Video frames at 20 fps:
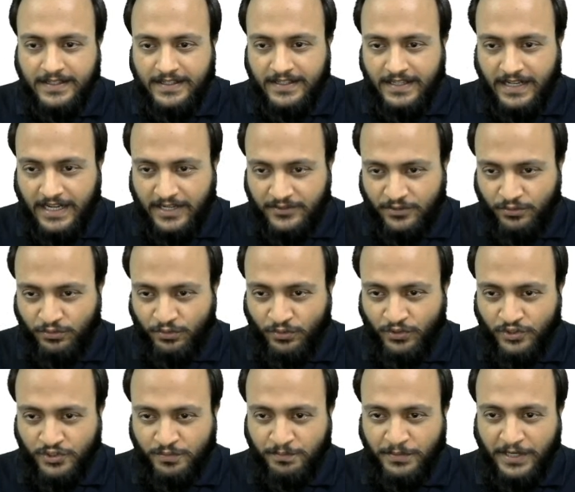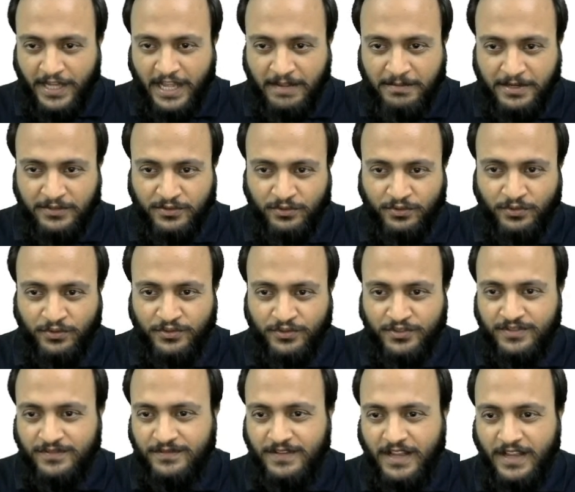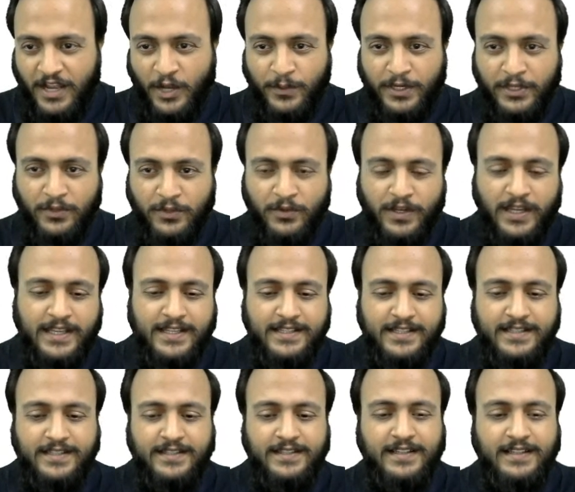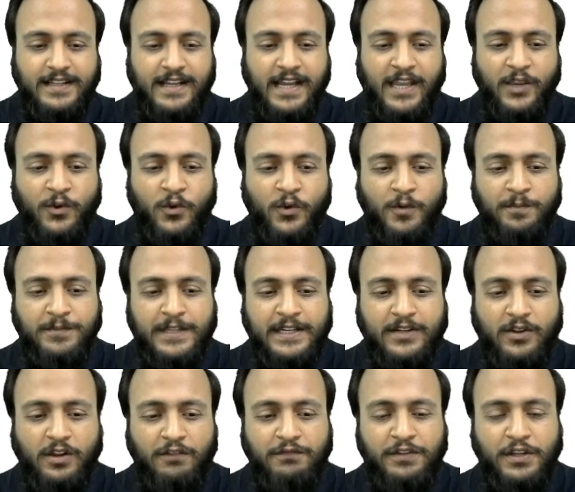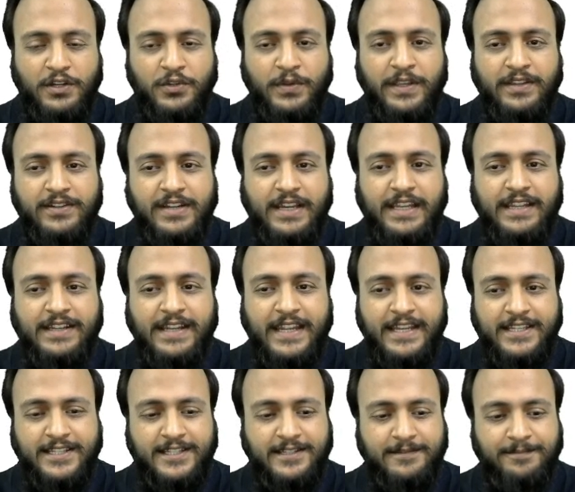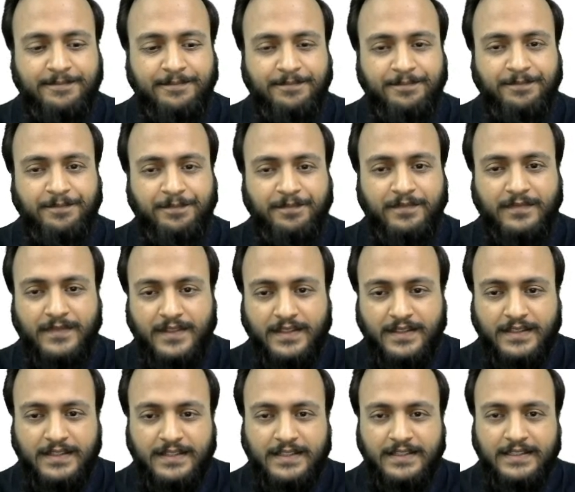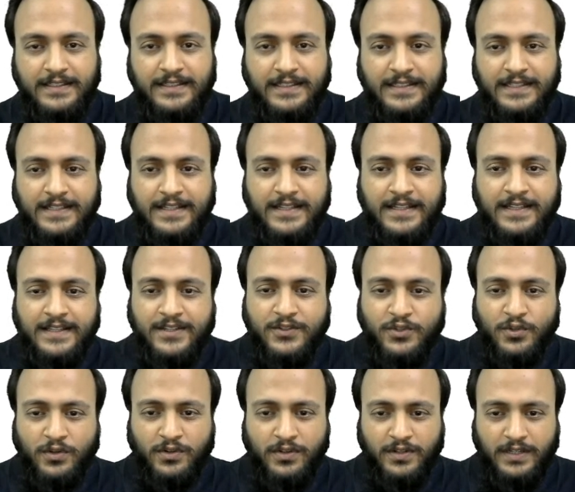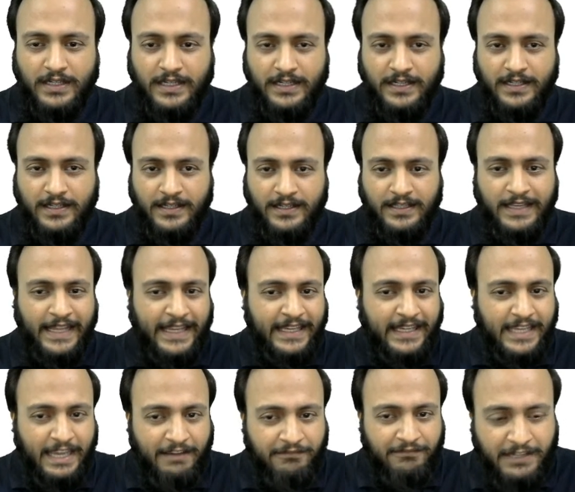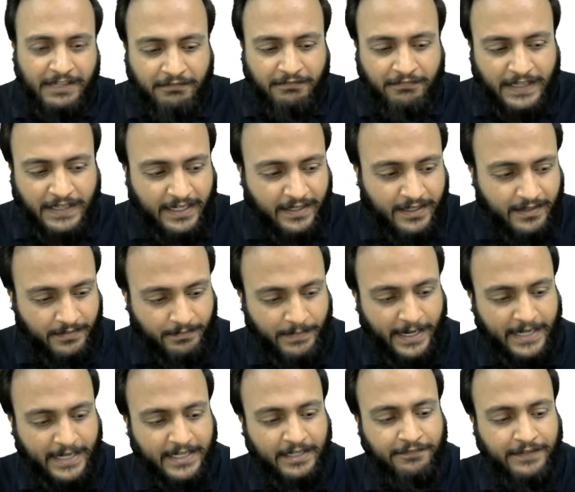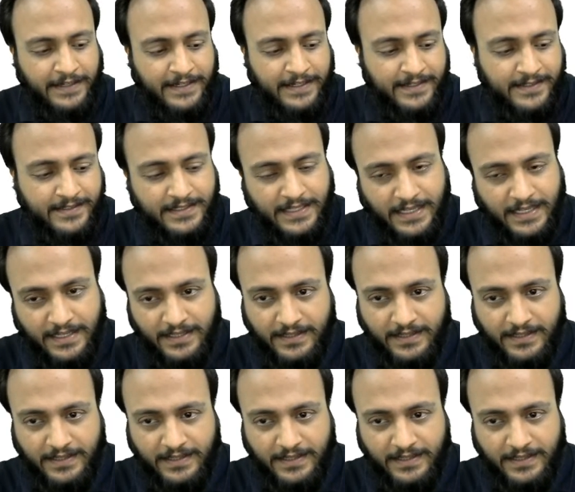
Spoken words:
Ashutosh, Pranam Ashutosh, how are you guys? I hope that all of you are doing really great. So, like every week, my dear friends,